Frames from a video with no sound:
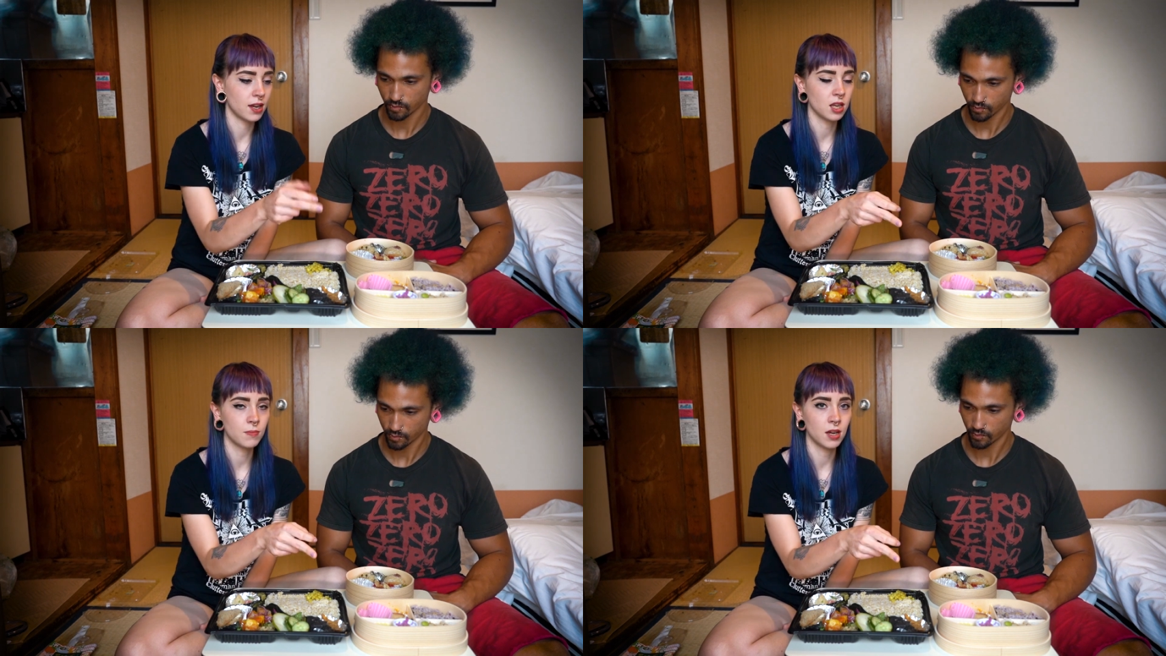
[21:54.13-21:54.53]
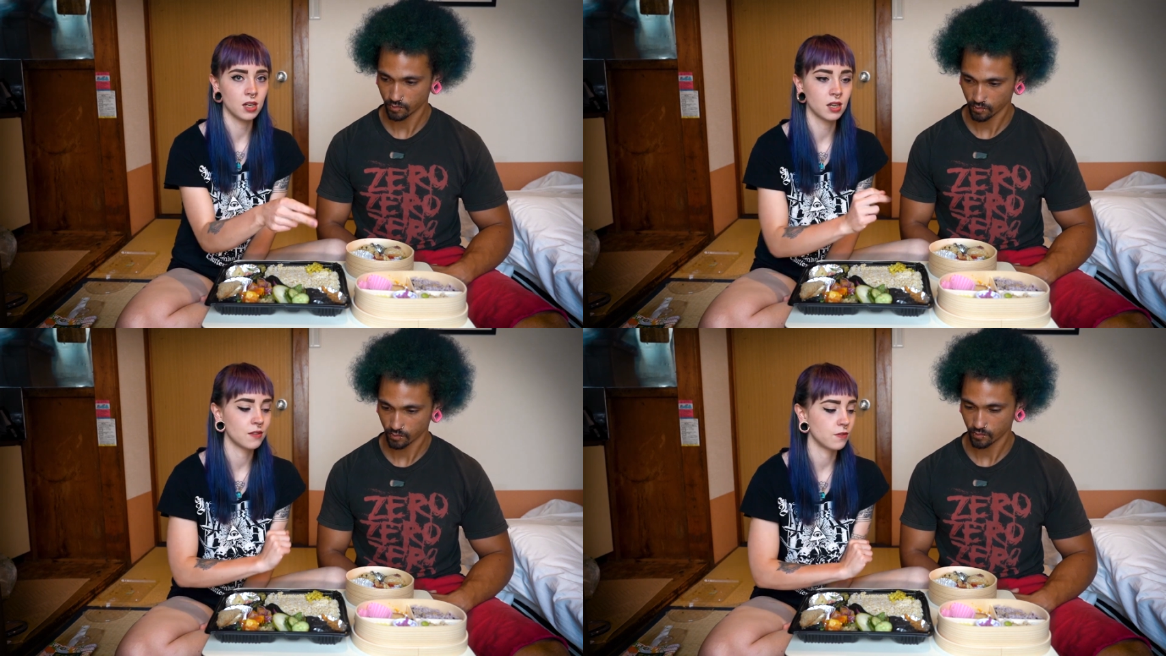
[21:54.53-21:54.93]

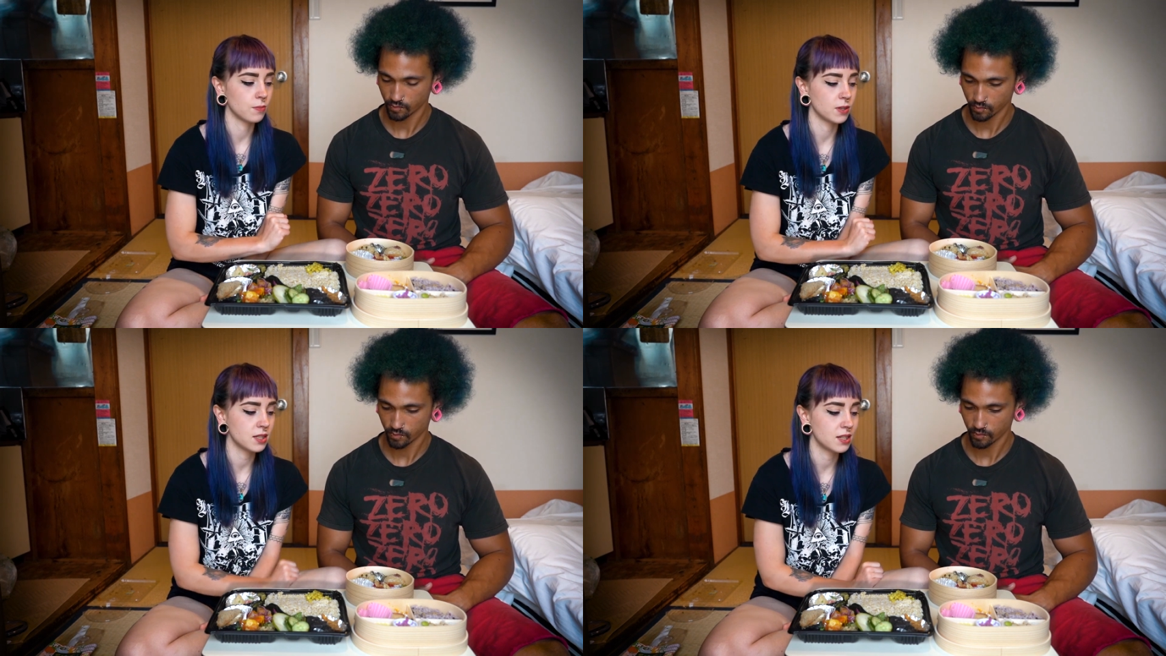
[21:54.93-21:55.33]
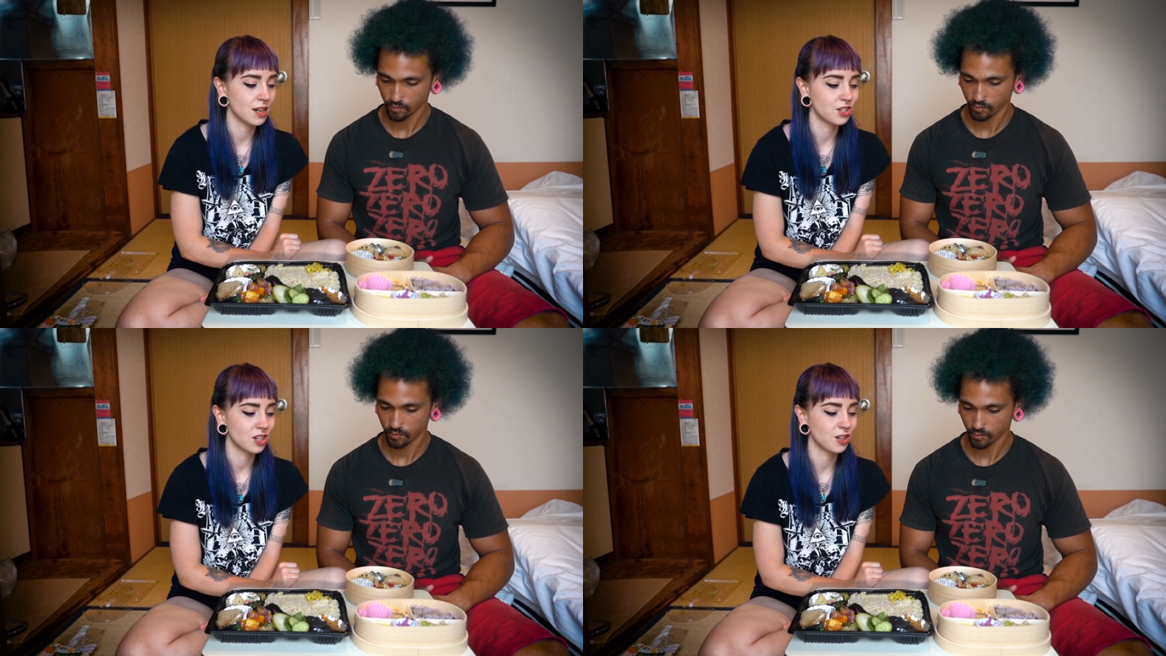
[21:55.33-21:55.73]
Speaker 1: Ekibenya for
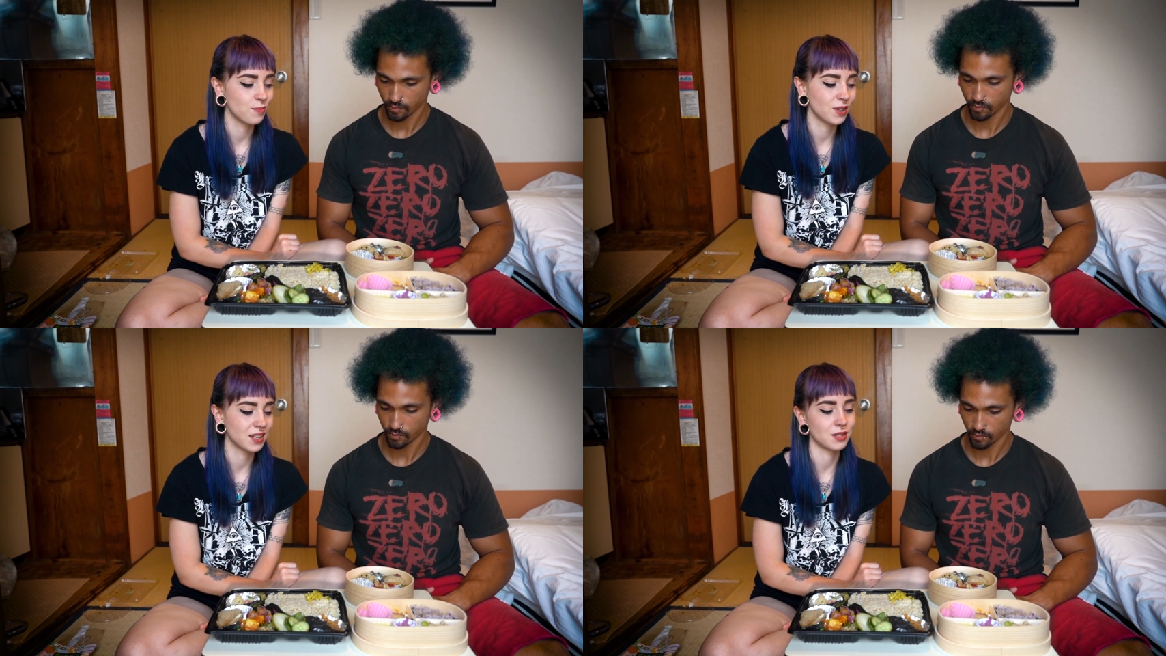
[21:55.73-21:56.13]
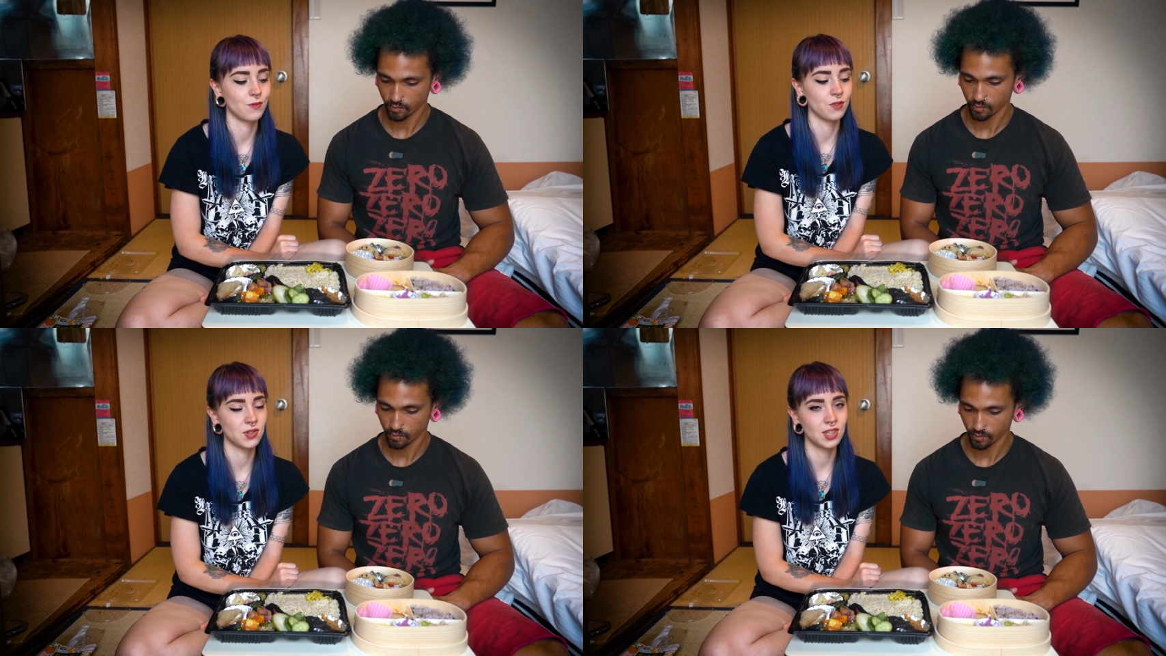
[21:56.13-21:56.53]
presentation because
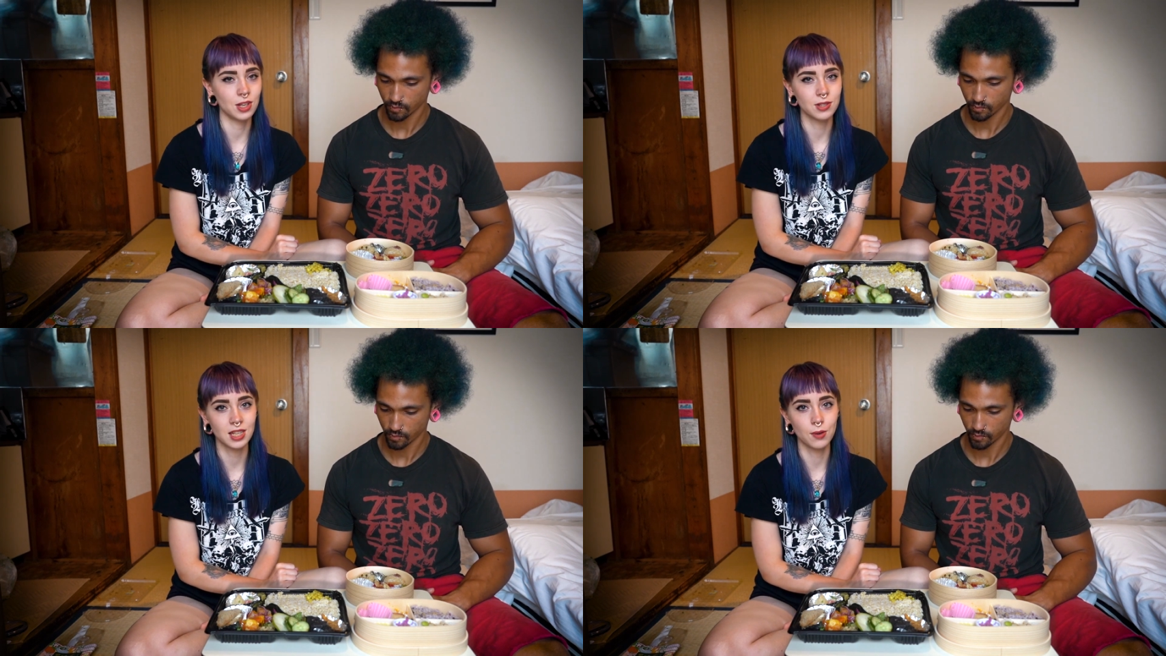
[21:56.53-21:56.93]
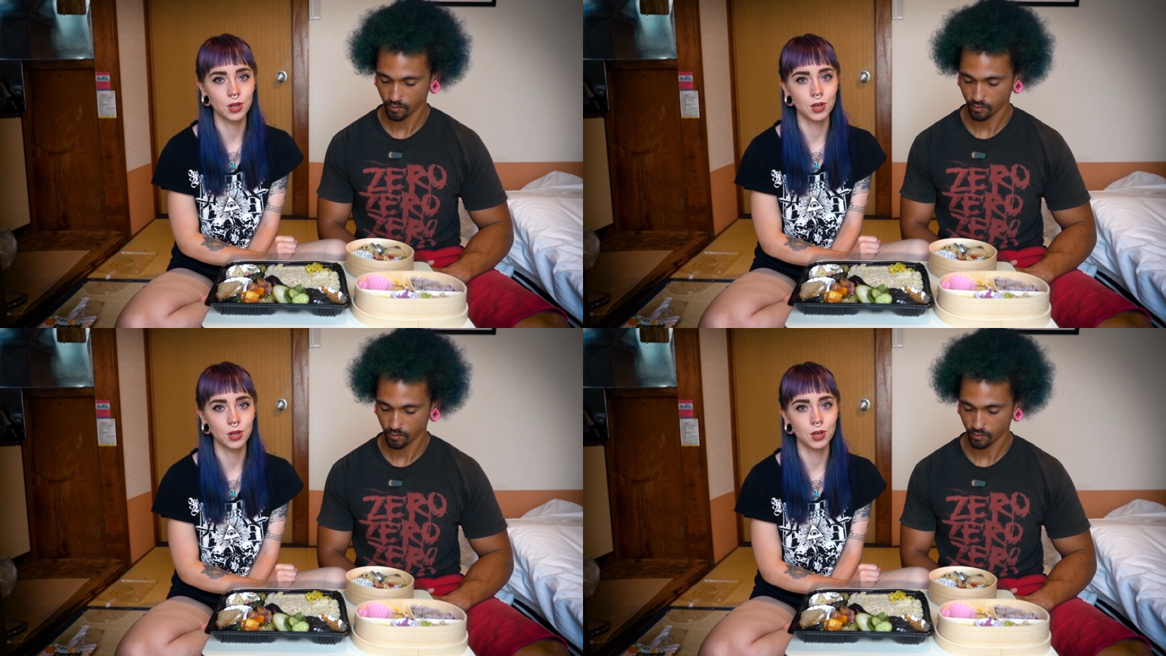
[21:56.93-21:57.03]
the first thing you see